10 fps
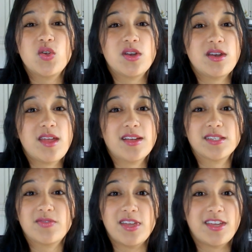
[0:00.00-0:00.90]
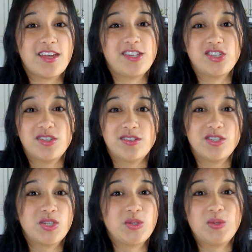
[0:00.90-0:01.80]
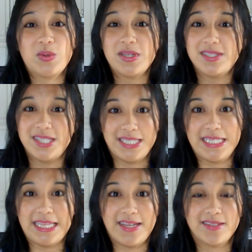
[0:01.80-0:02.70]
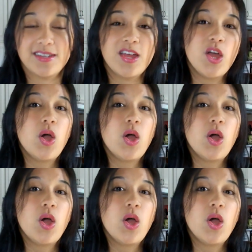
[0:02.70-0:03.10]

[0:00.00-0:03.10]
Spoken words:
your next vacation to Disneyland